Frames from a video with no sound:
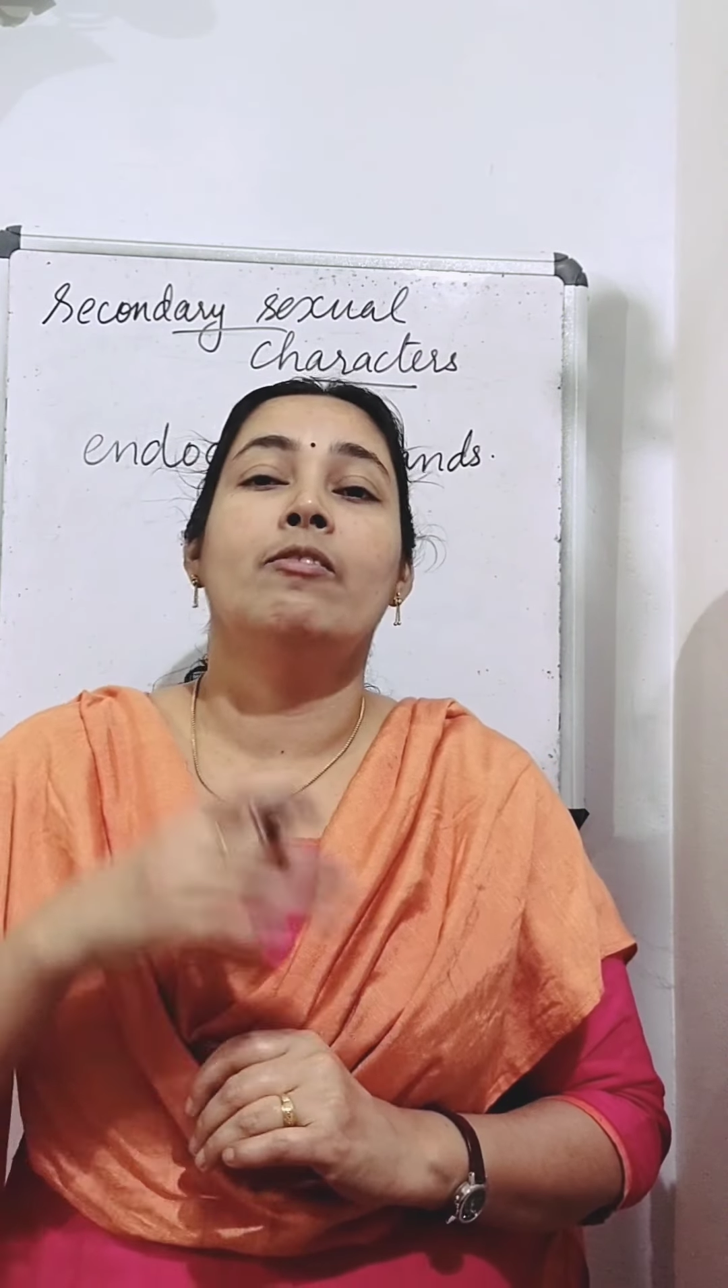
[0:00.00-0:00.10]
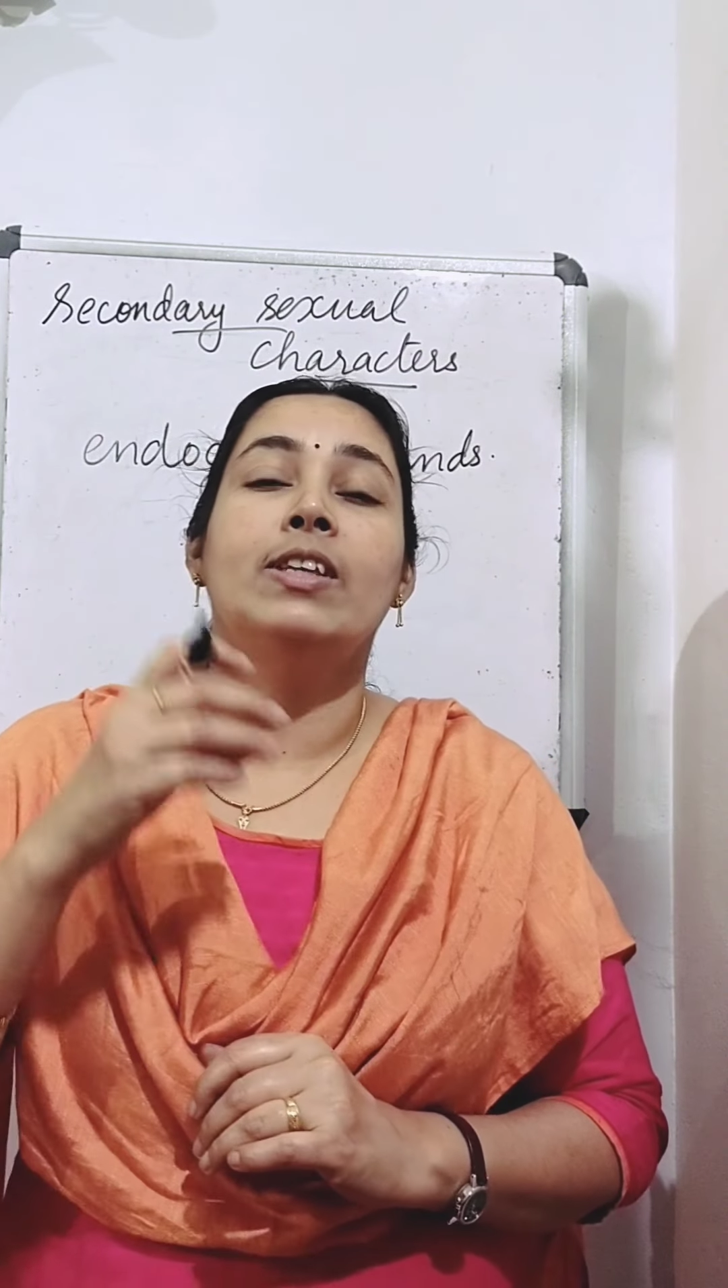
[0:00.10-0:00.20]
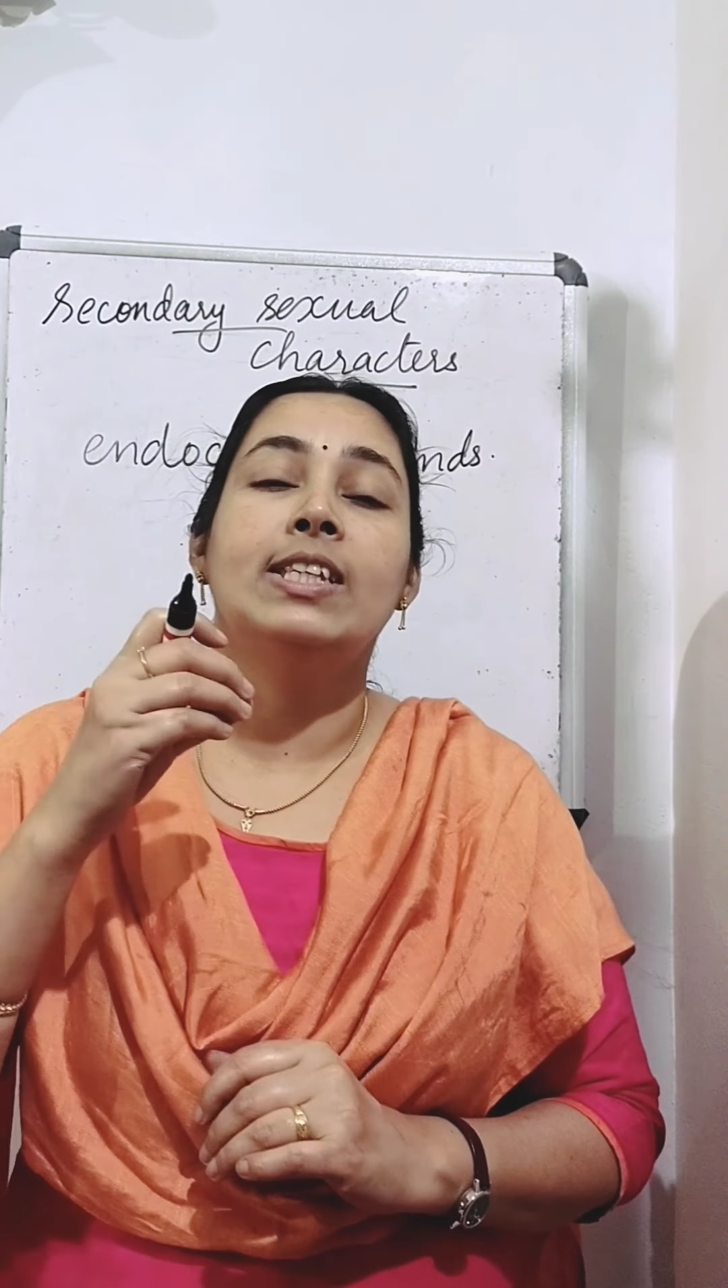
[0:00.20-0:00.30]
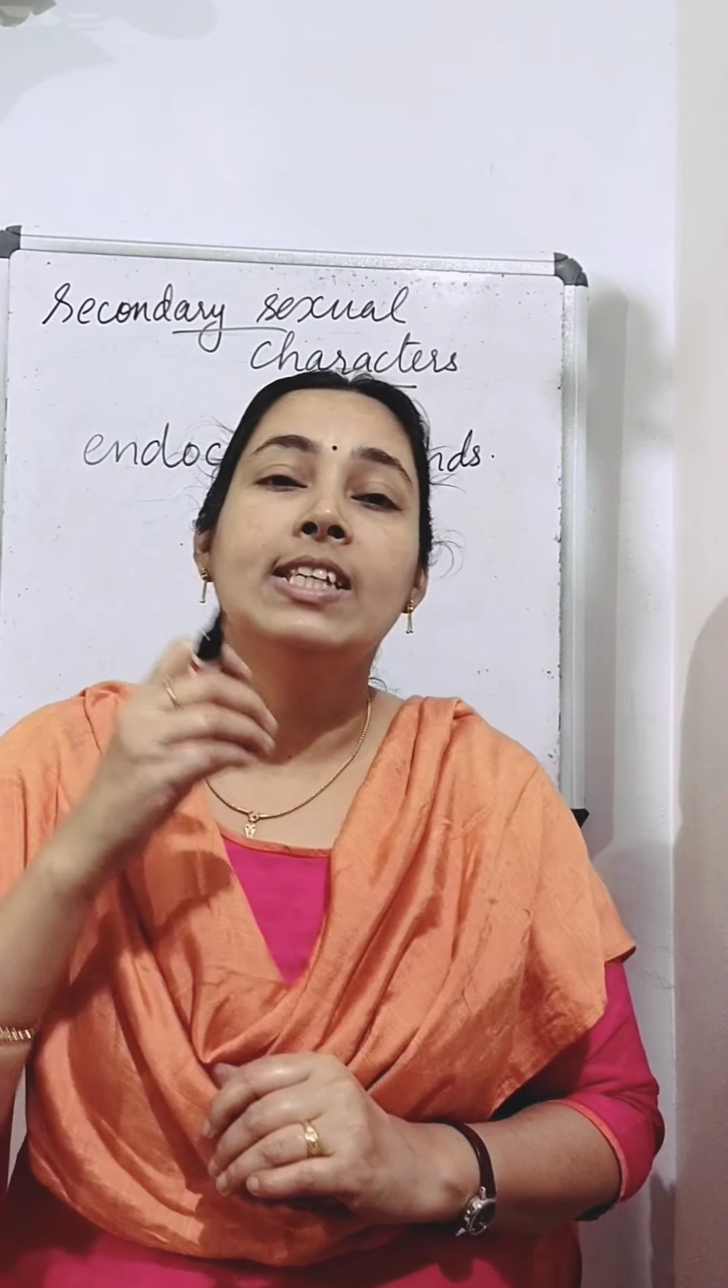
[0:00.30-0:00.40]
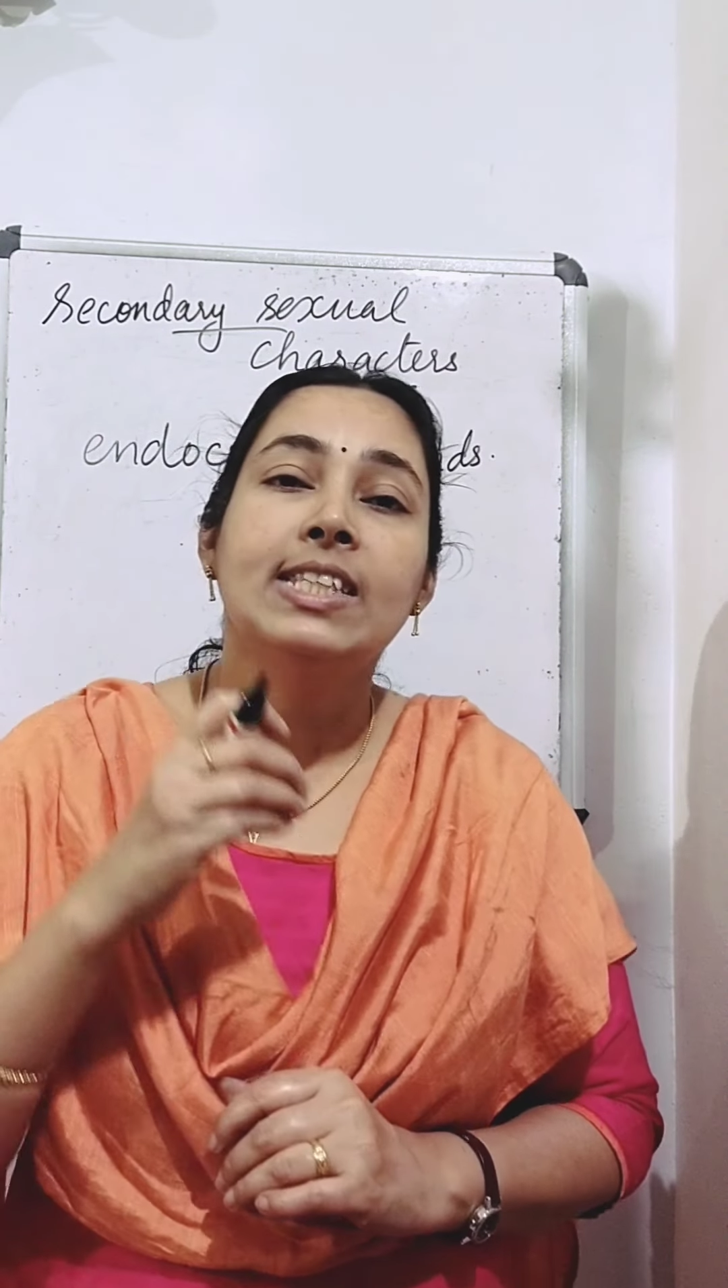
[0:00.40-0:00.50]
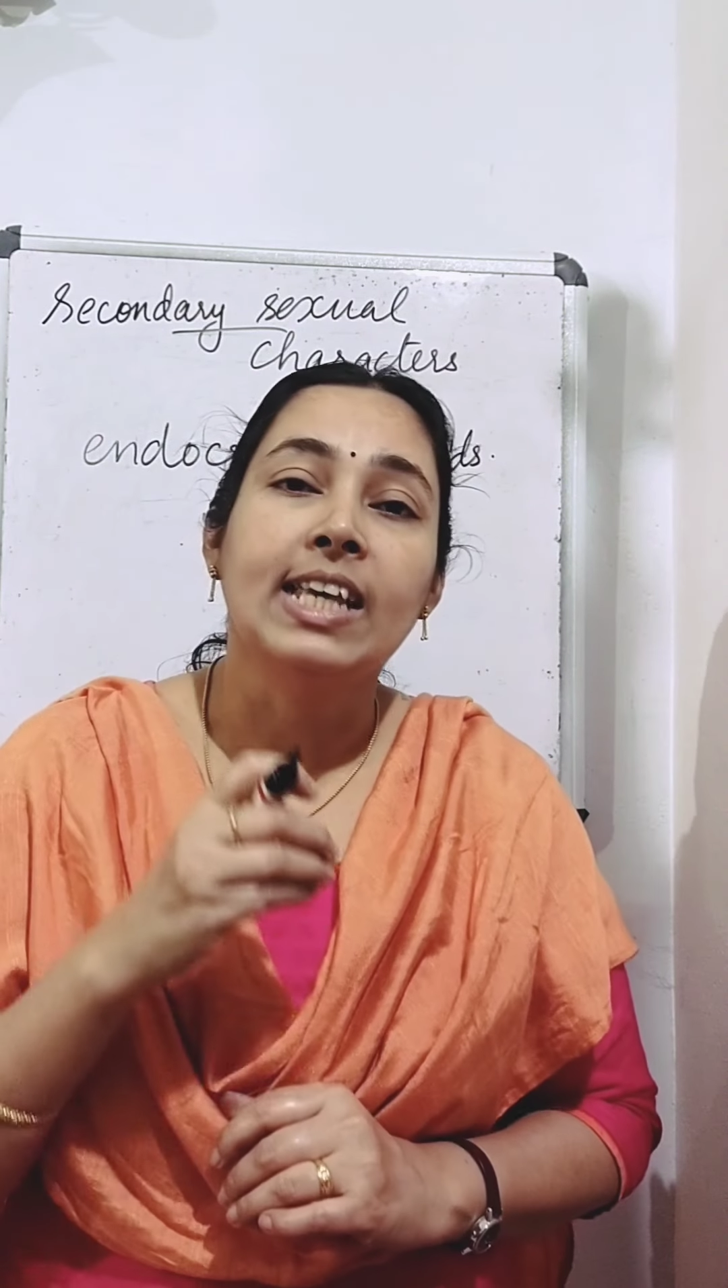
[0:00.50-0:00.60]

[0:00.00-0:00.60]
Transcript: which is